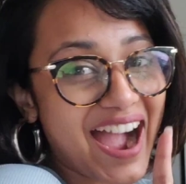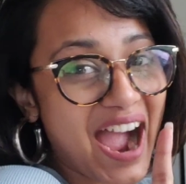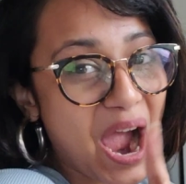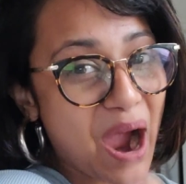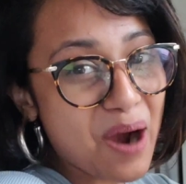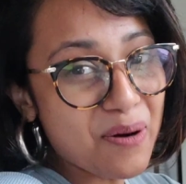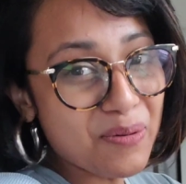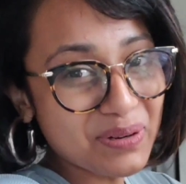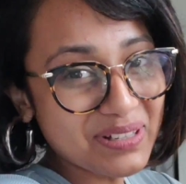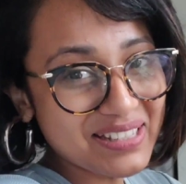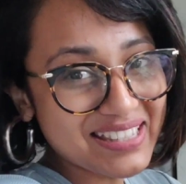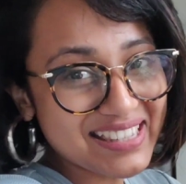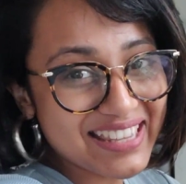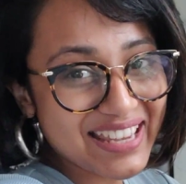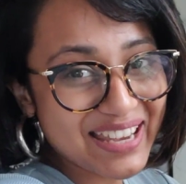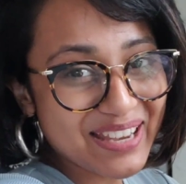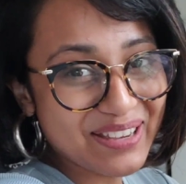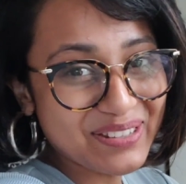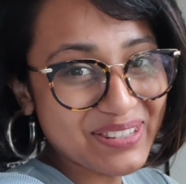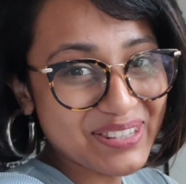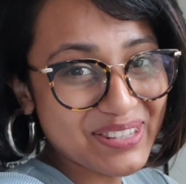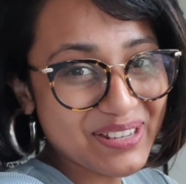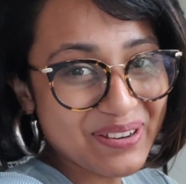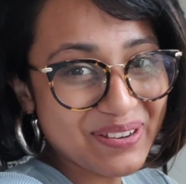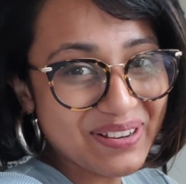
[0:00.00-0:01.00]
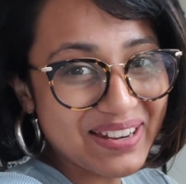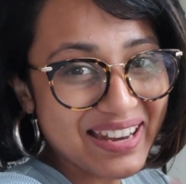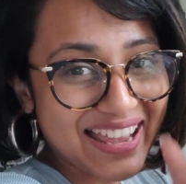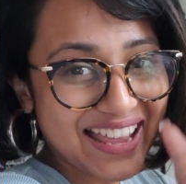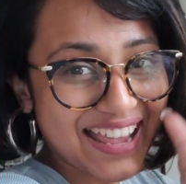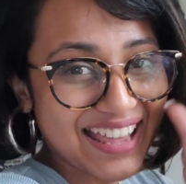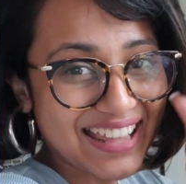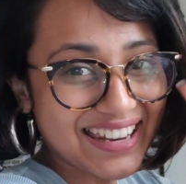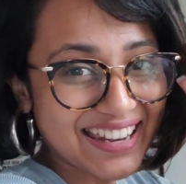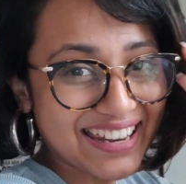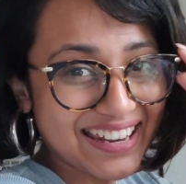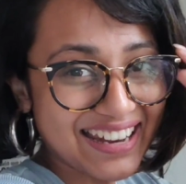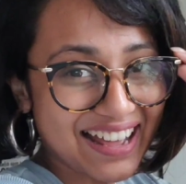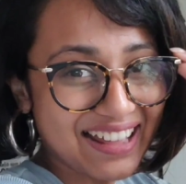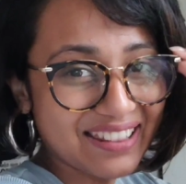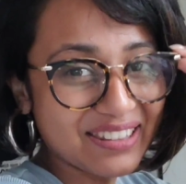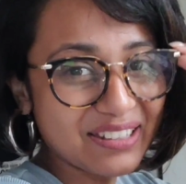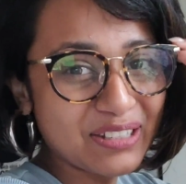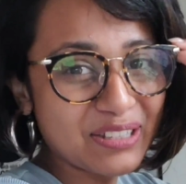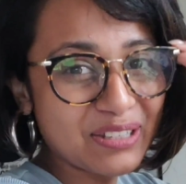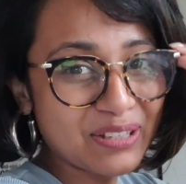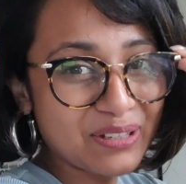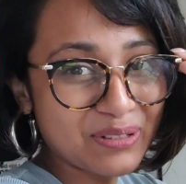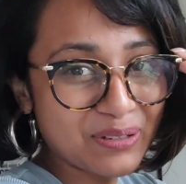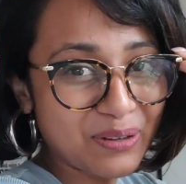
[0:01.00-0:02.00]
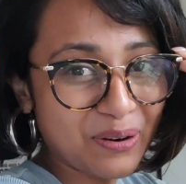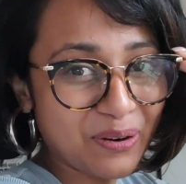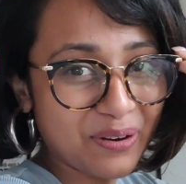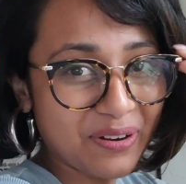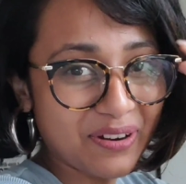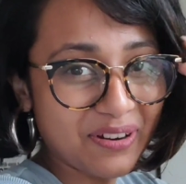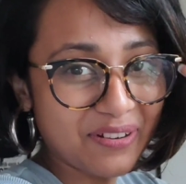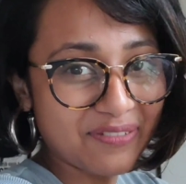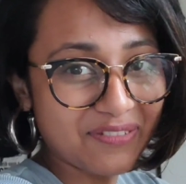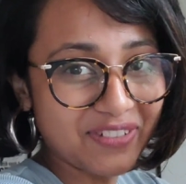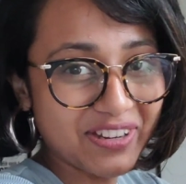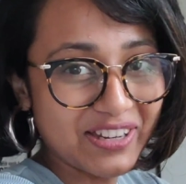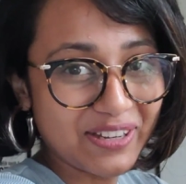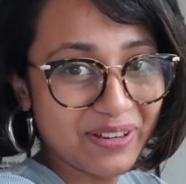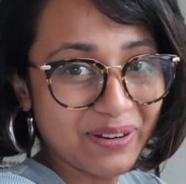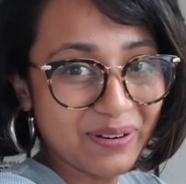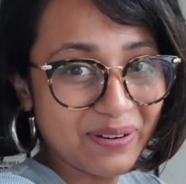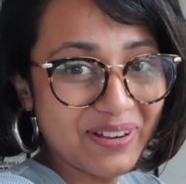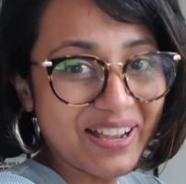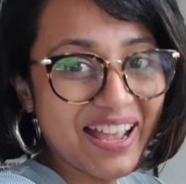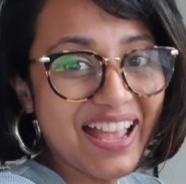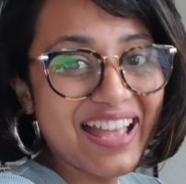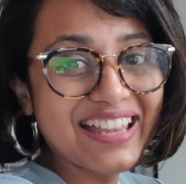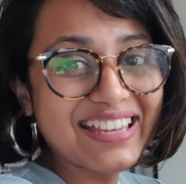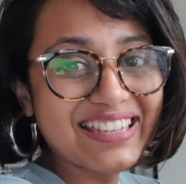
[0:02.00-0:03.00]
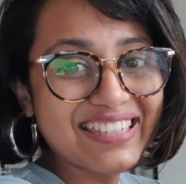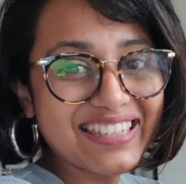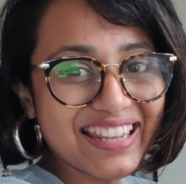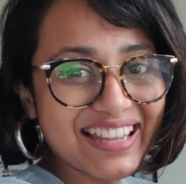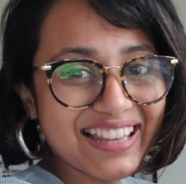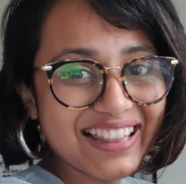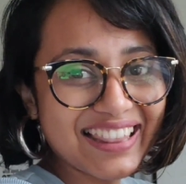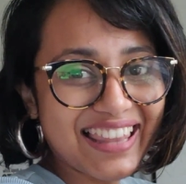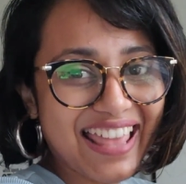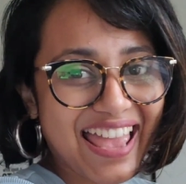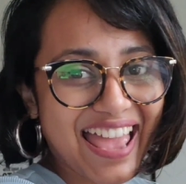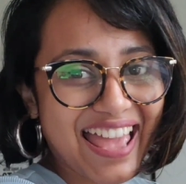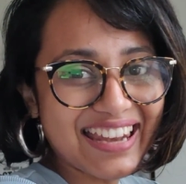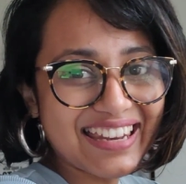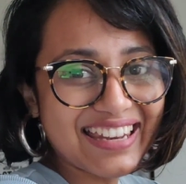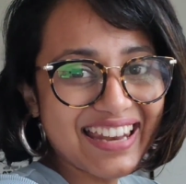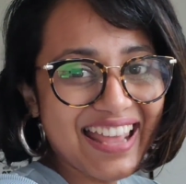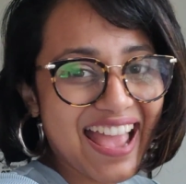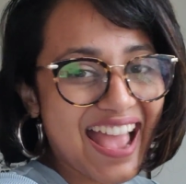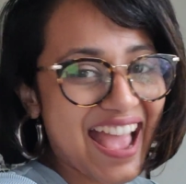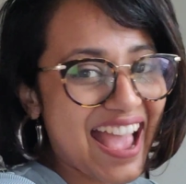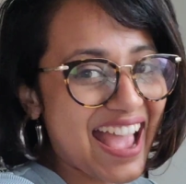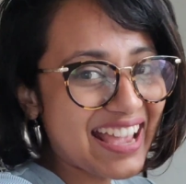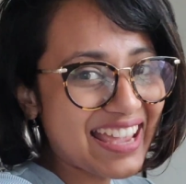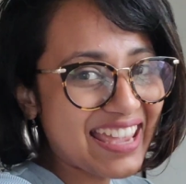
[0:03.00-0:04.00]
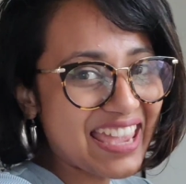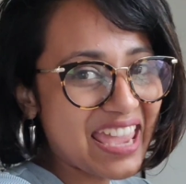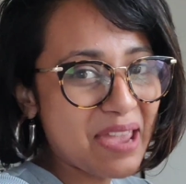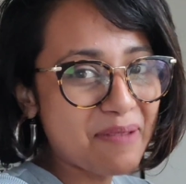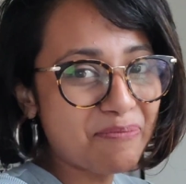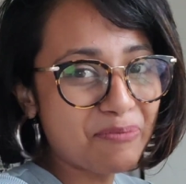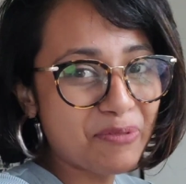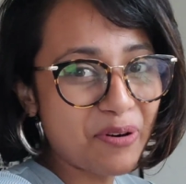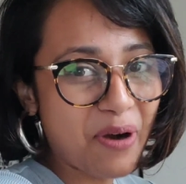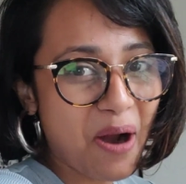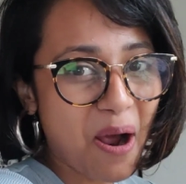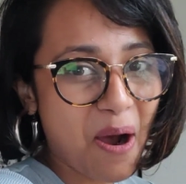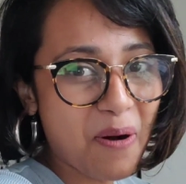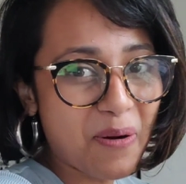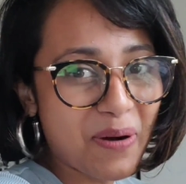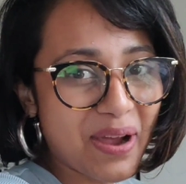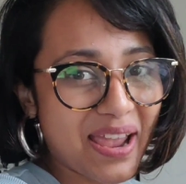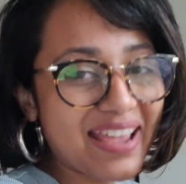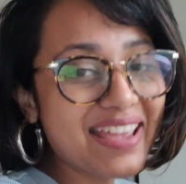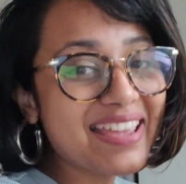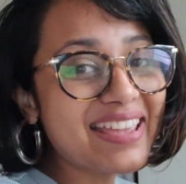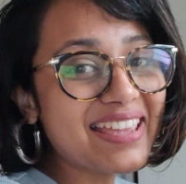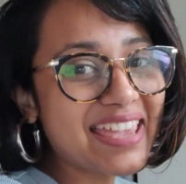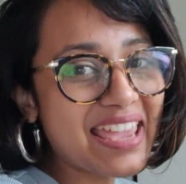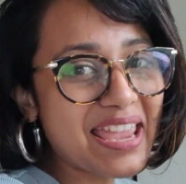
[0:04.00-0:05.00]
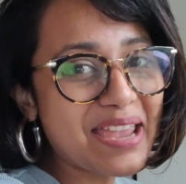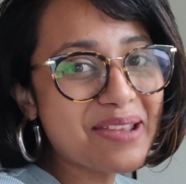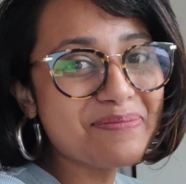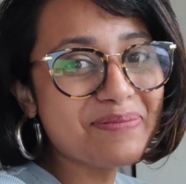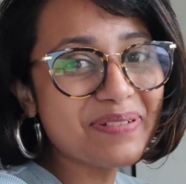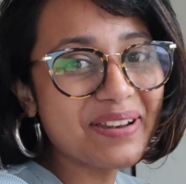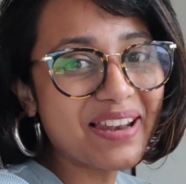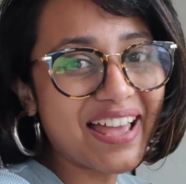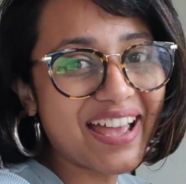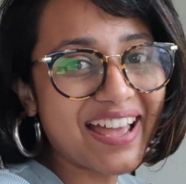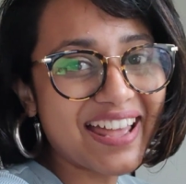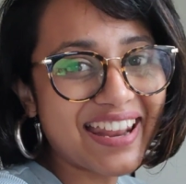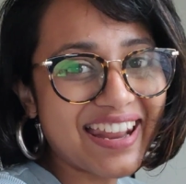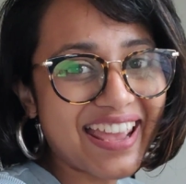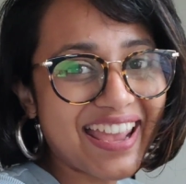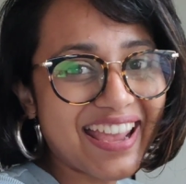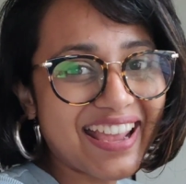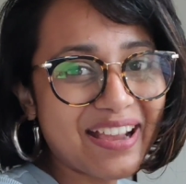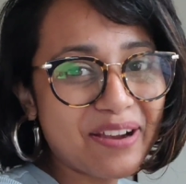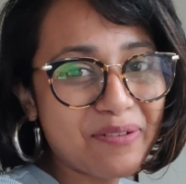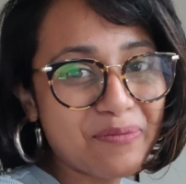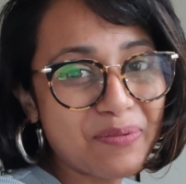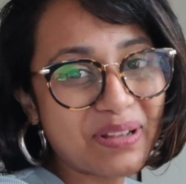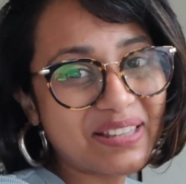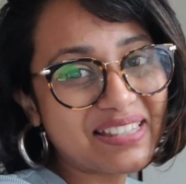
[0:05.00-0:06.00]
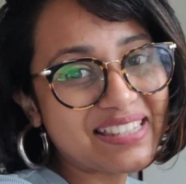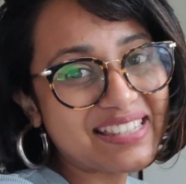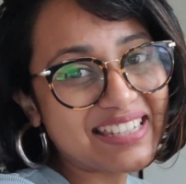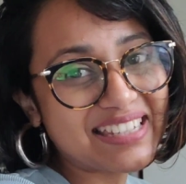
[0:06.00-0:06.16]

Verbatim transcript: I will see you soon in another tutorial video. Till then, keep growing, keep learning with